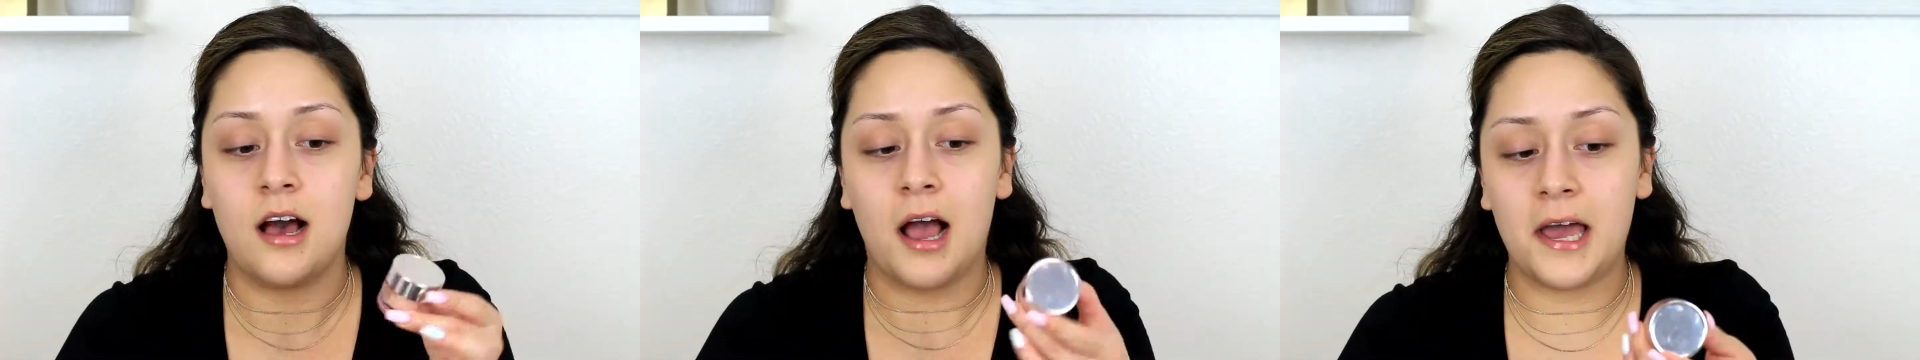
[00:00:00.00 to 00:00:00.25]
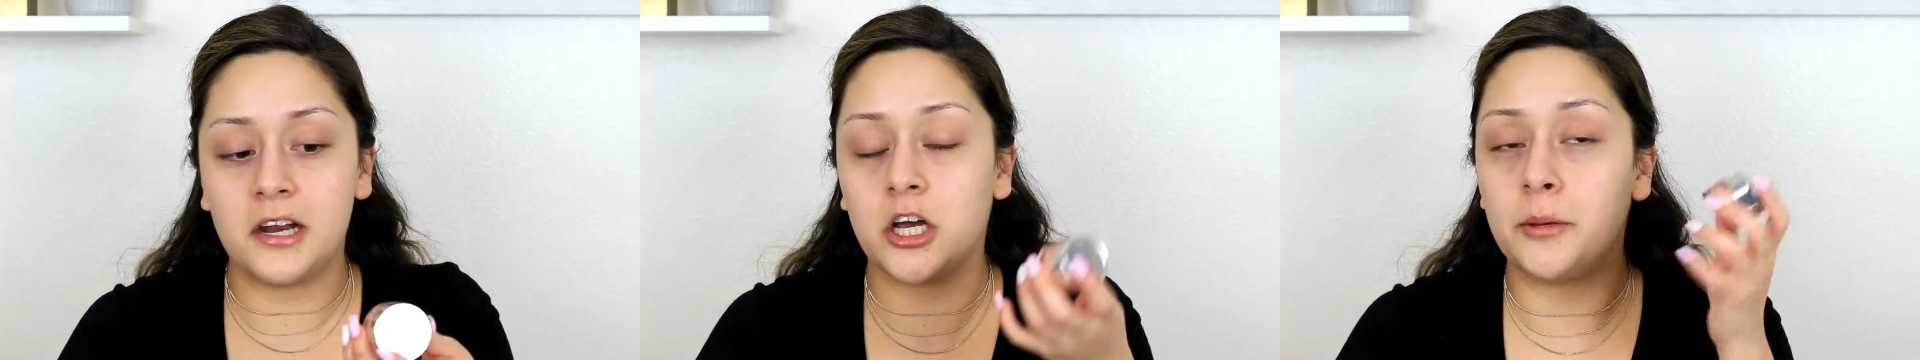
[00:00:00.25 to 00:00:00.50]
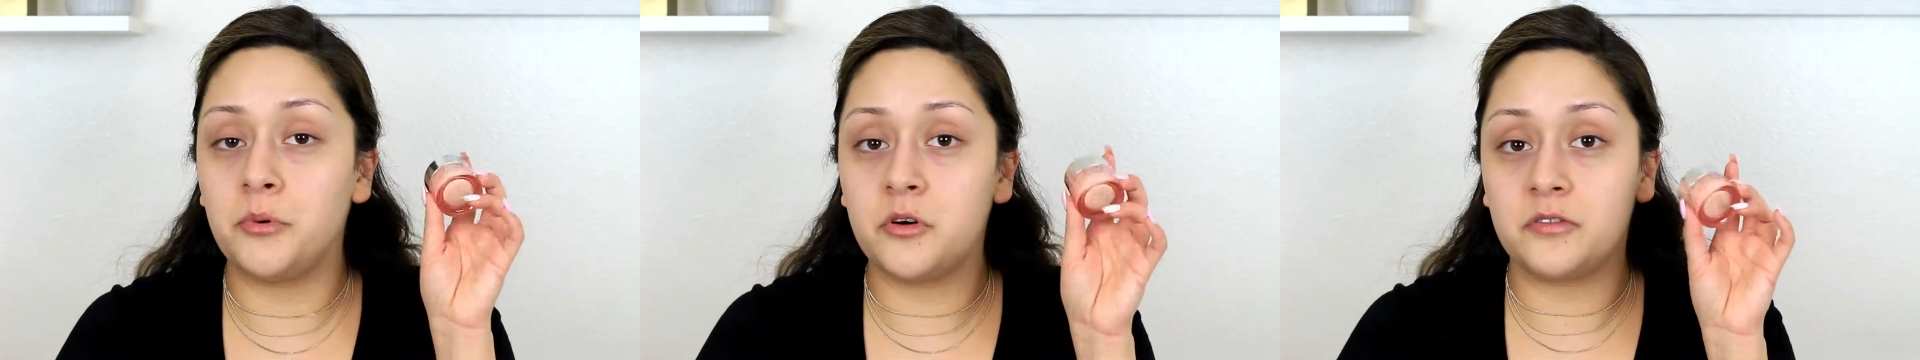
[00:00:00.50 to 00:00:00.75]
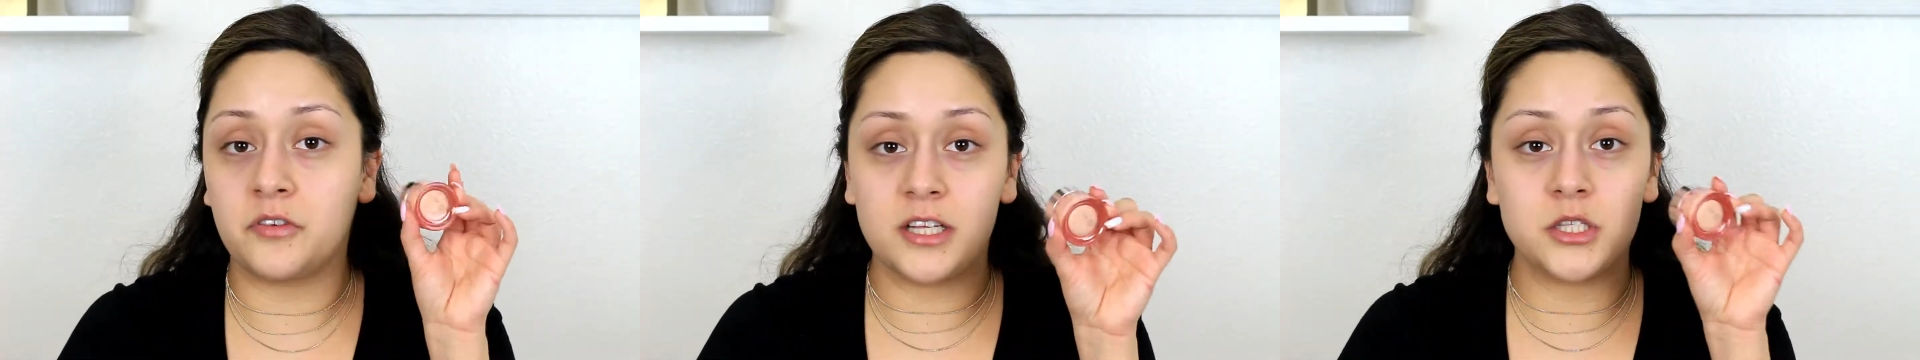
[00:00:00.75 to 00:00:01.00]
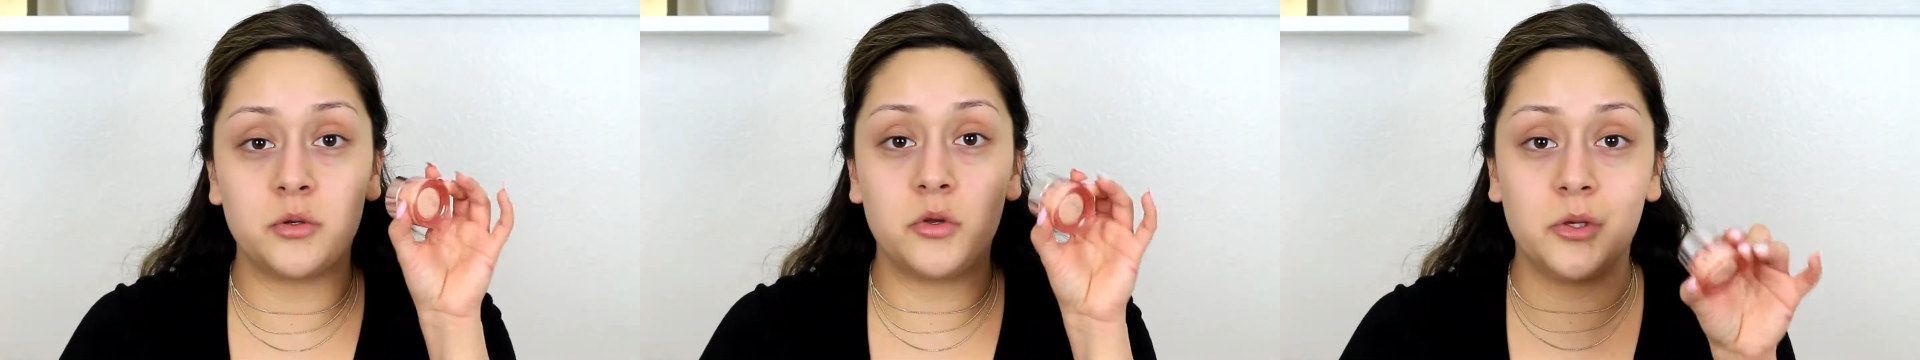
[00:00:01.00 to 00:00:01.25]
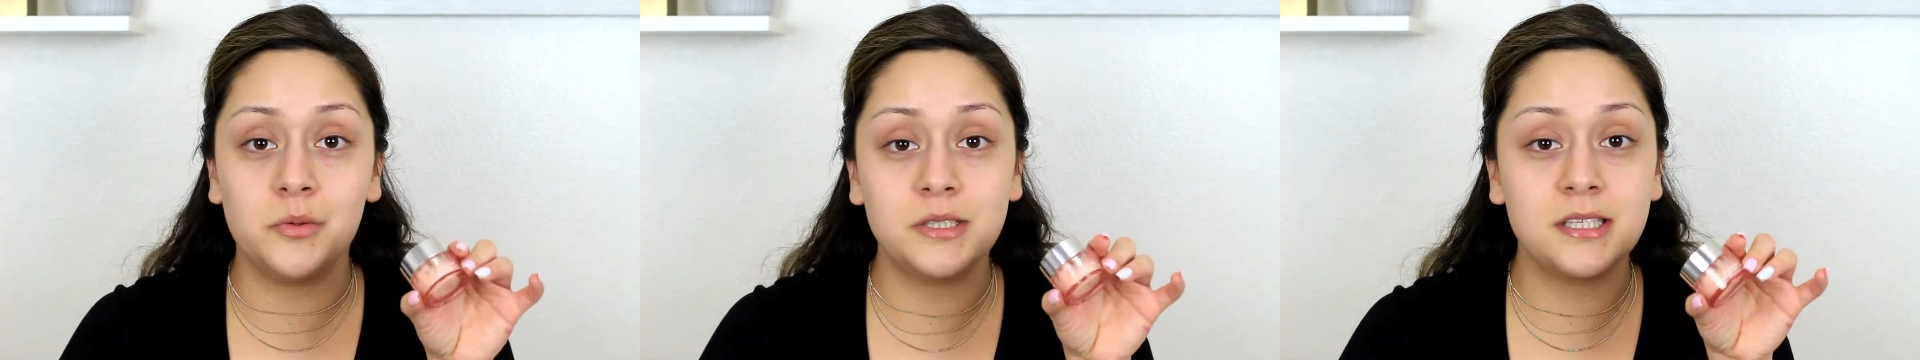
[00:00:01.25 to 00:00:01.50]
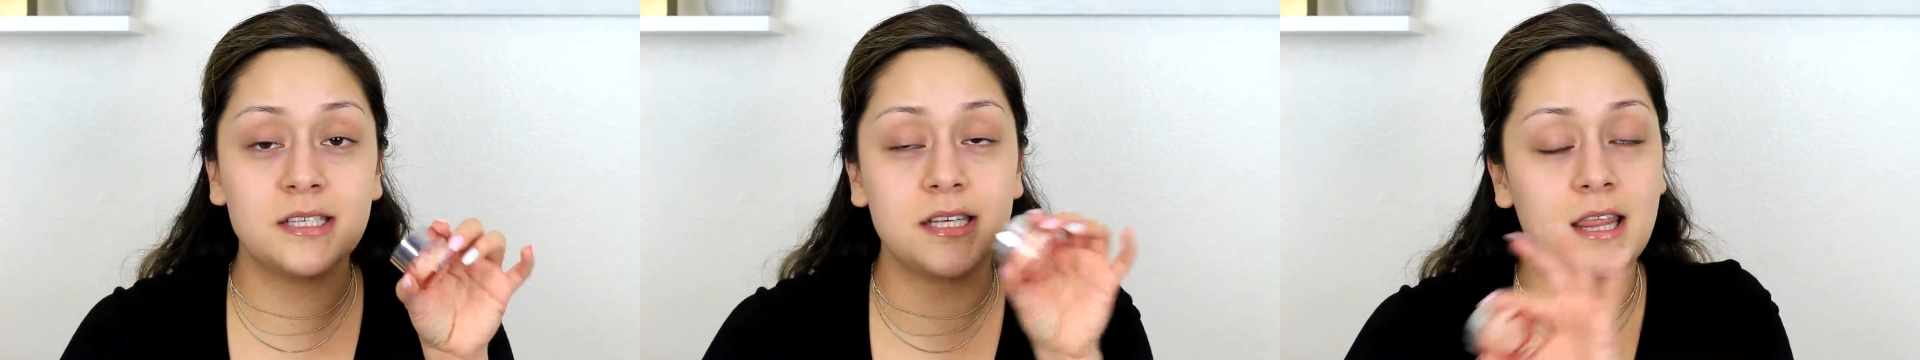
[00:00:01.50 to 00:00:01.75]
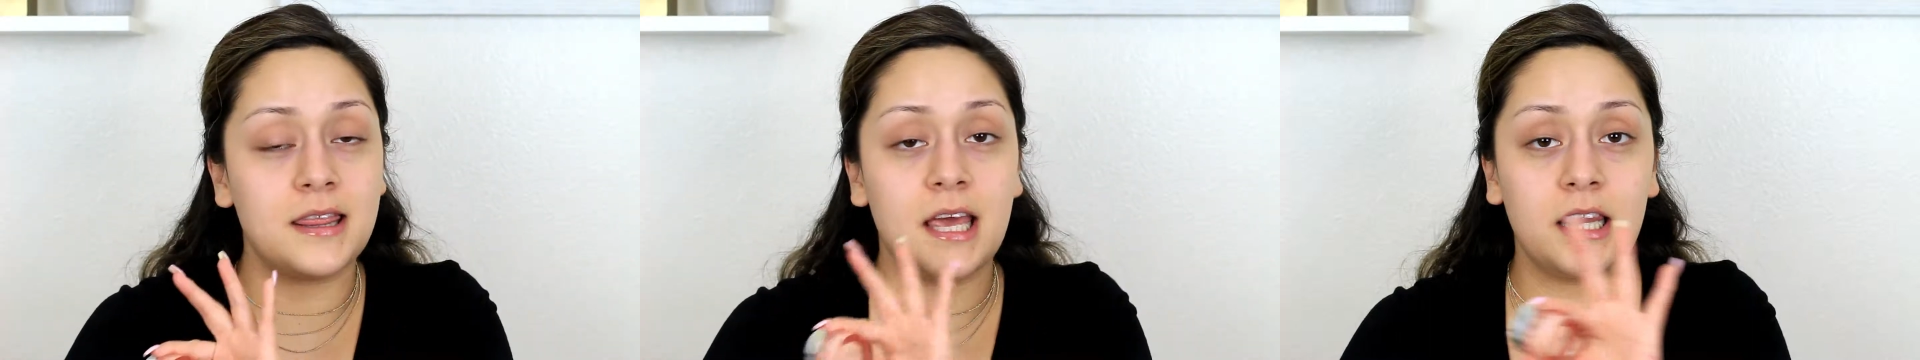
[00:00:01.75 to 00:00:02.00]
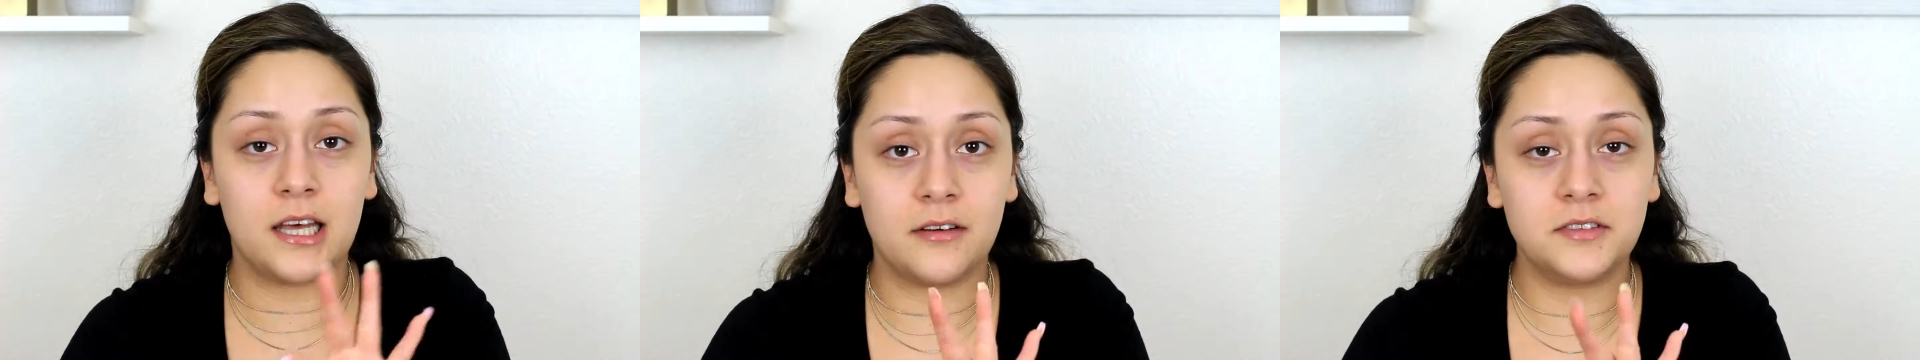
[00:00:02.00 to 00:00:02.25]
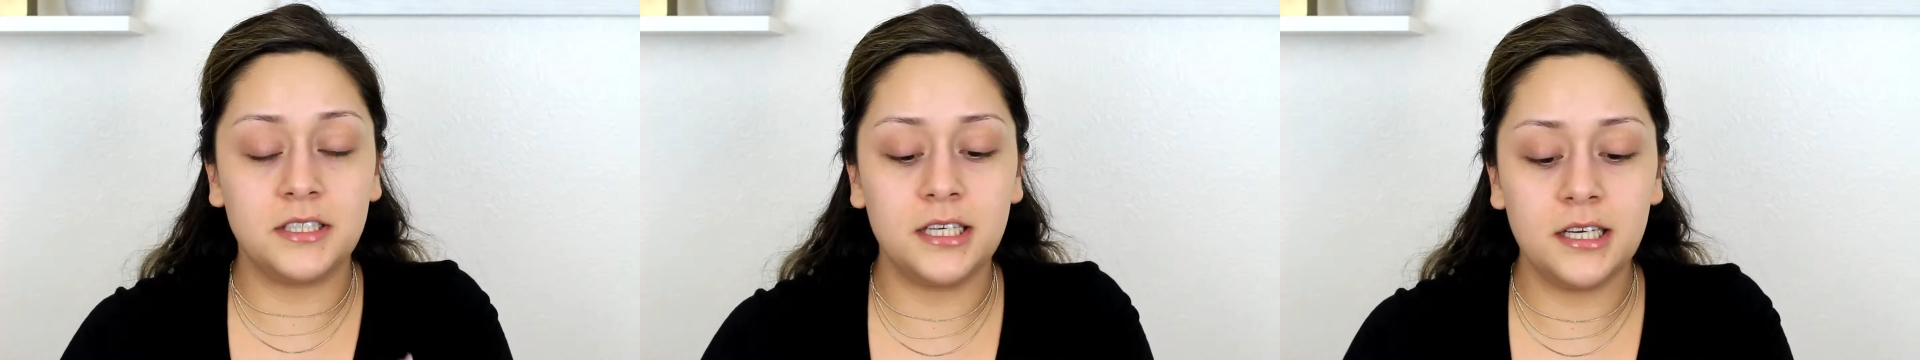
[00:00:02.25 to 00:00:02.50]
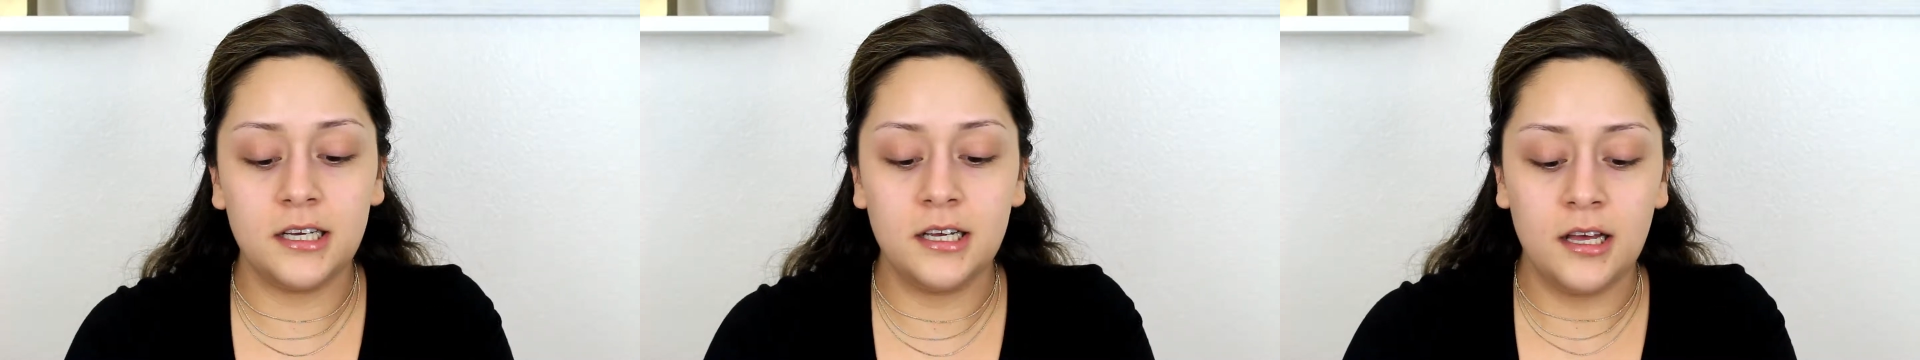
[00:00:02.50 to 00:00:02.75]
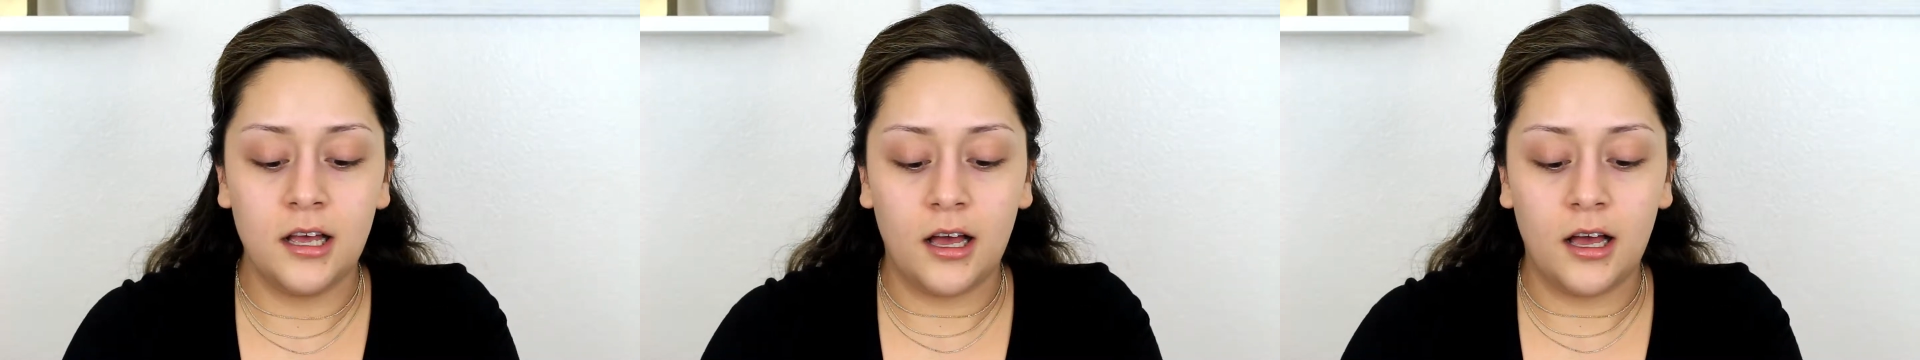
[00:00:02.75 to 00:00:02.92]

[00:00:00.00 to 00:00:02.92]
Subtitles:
I had a couple of friends who used this and they loved it.